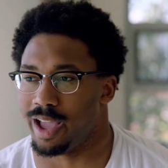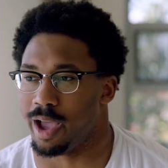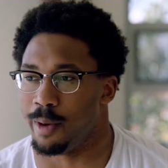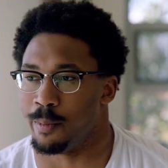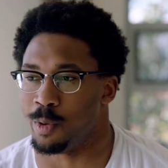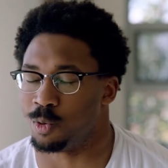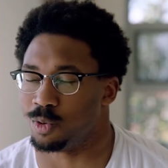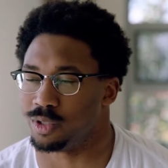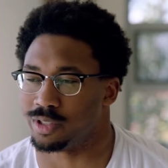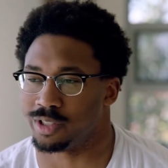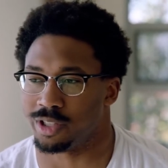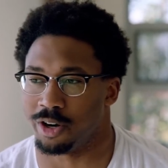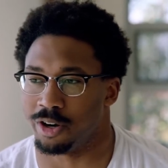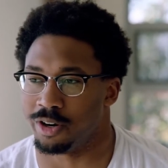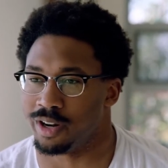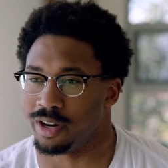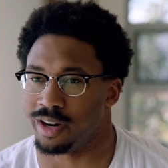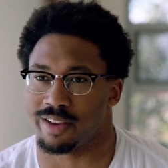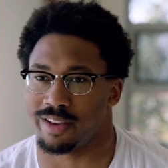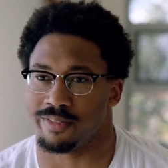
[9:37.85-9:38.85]
helmet was
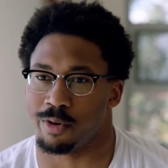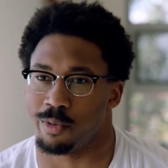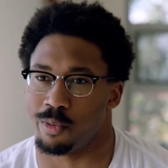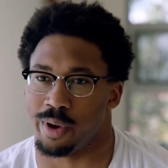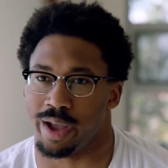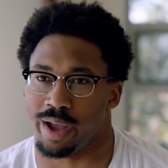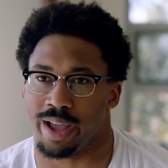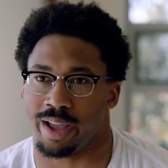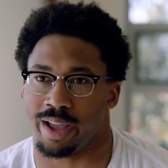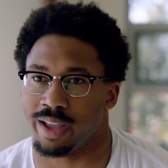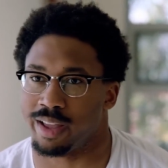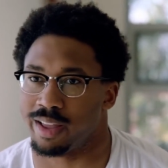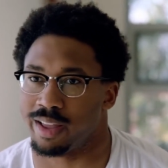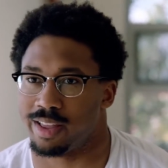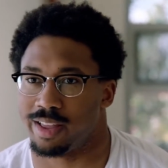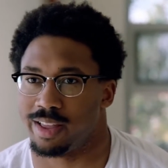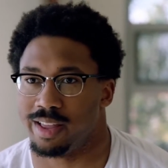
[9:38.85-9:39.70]
turned a different way,